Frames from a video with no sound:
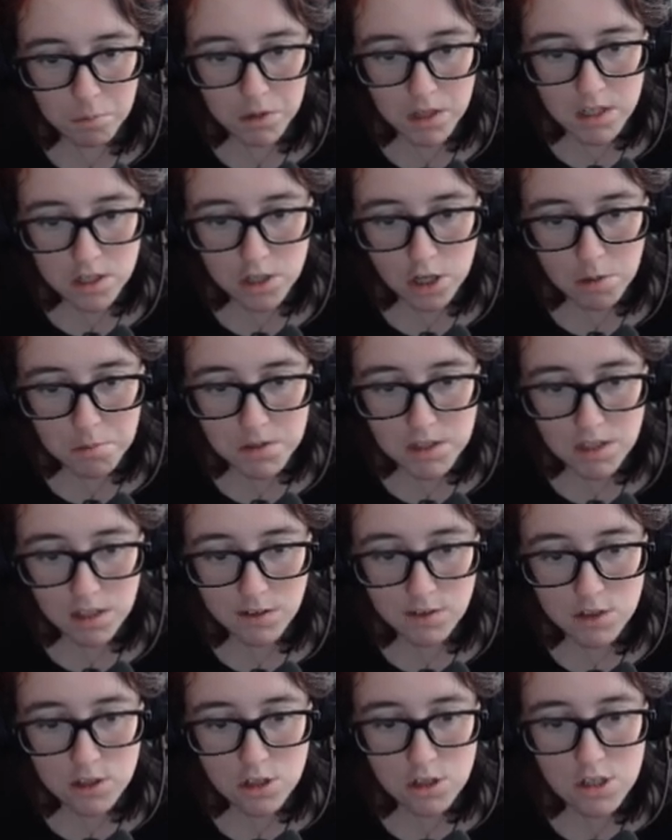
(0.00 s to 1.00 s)
Please calm
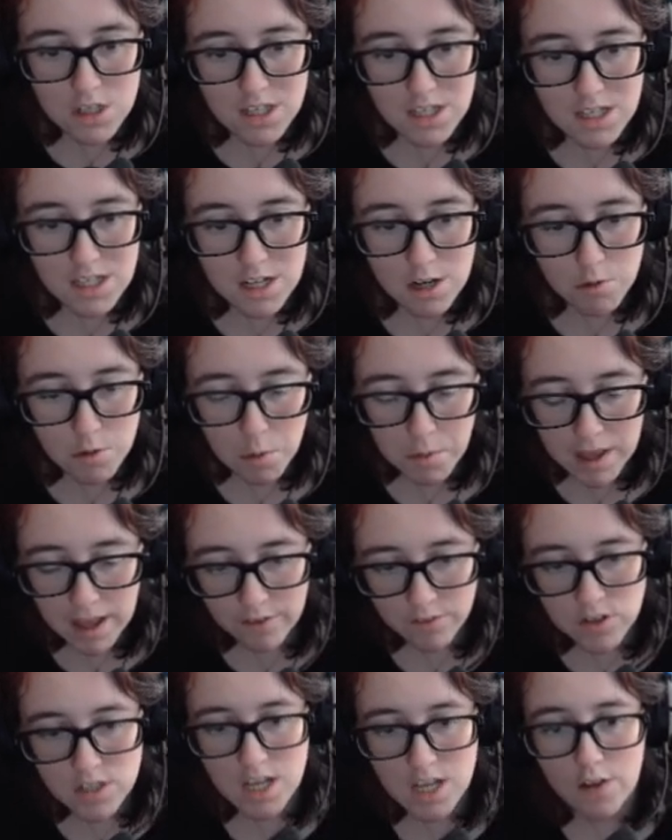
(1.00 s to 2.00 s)
yourself, sir. Just listen to what we
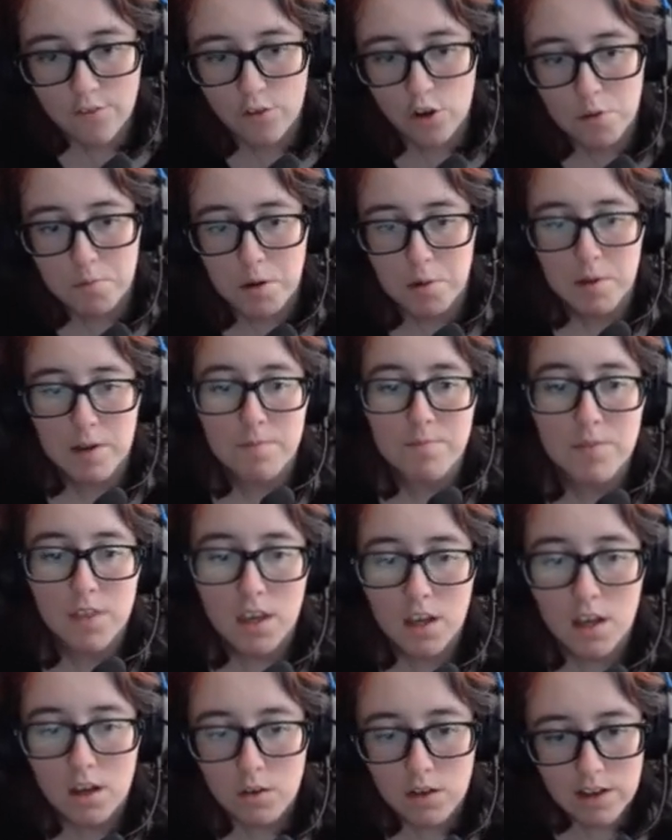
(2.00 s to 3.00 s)
have to say for a moment.
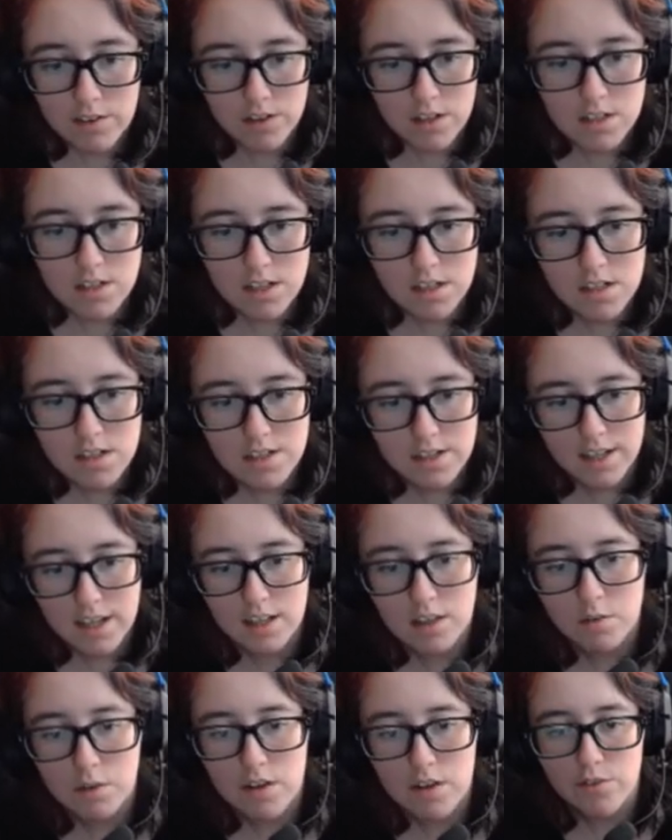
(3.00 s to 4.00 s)
We haven't intended to
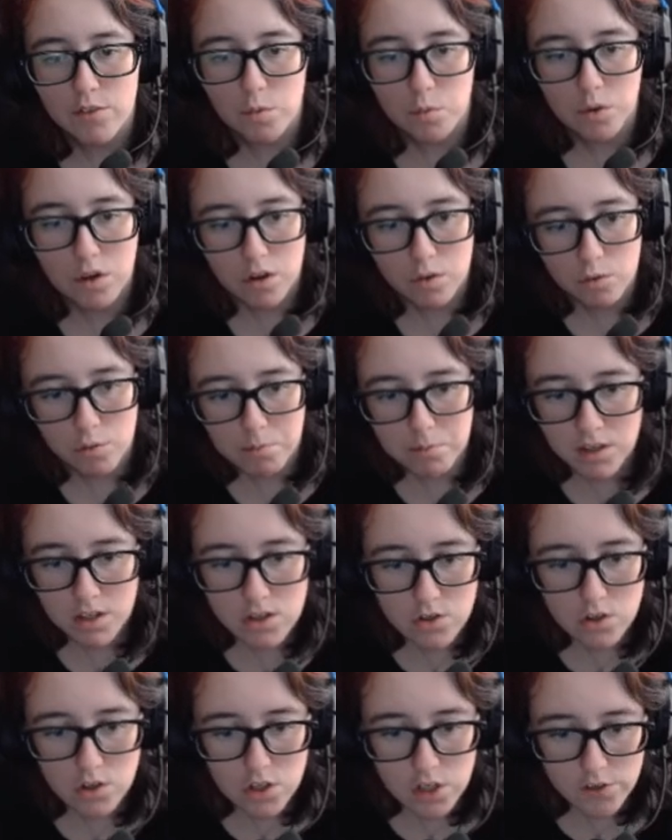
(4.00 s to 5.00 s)
get in the way of your work. We're
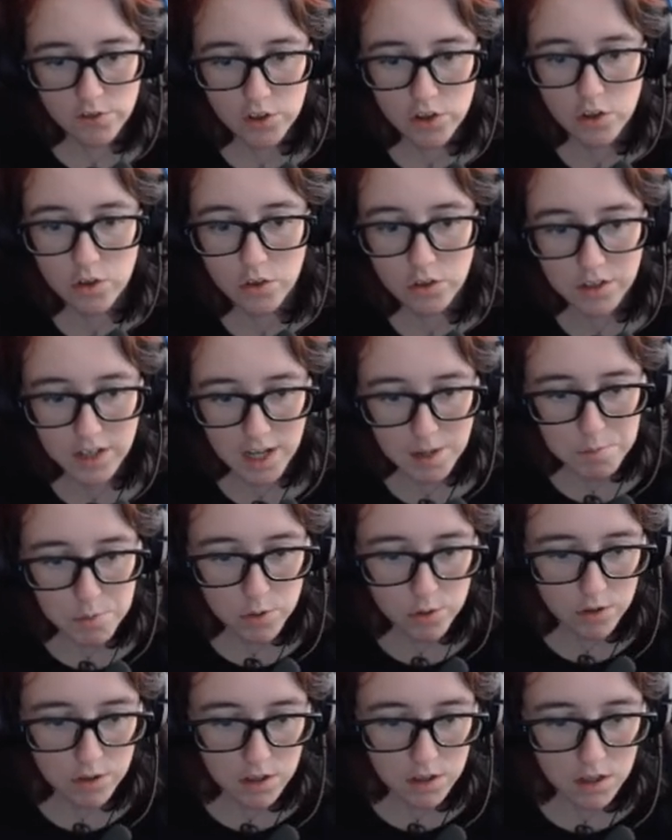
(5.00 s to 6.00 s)
merely searching for the golden
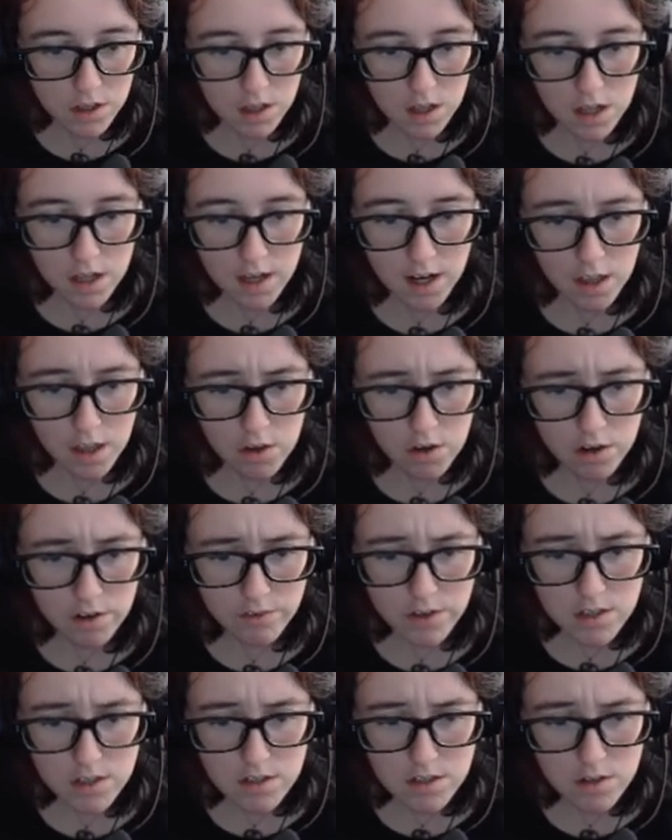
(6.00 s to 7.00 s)
apple. Neither
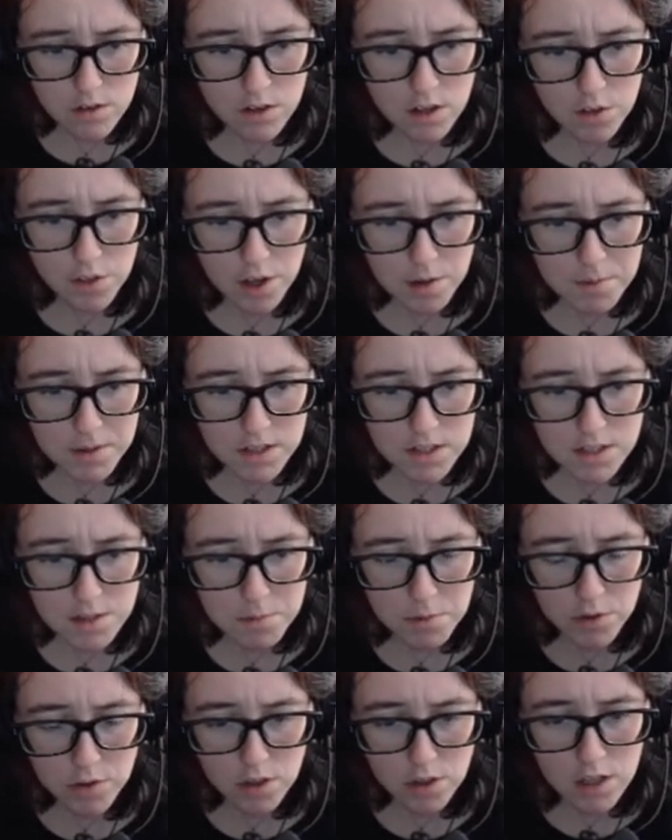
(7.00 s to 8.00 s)
of us know anything about this
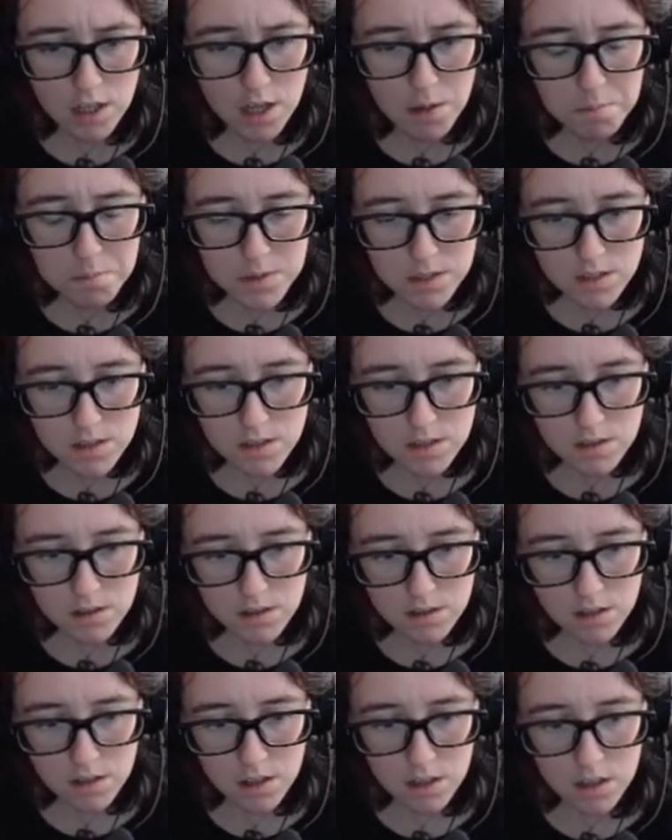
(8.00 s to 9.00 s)
number 38 business.
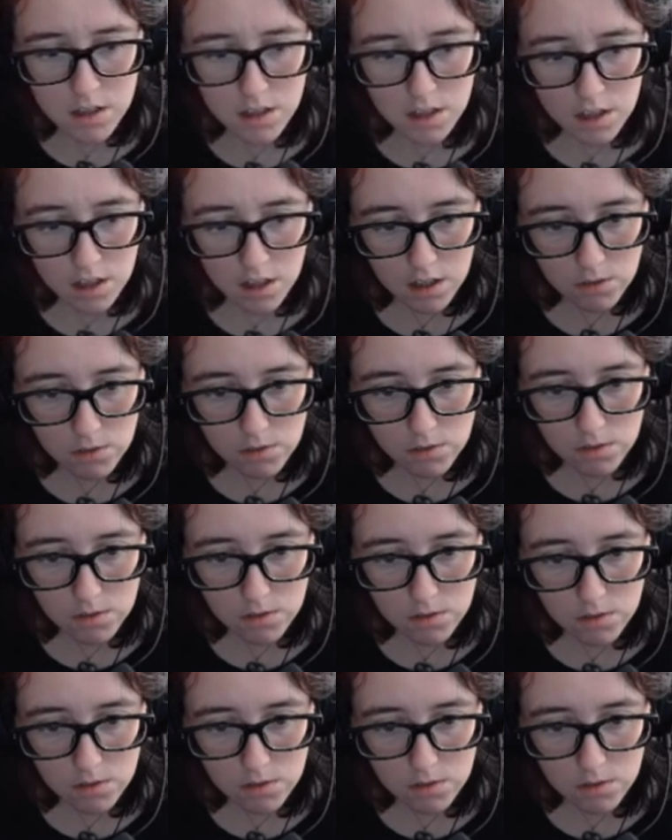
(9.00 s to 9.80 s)
Oh.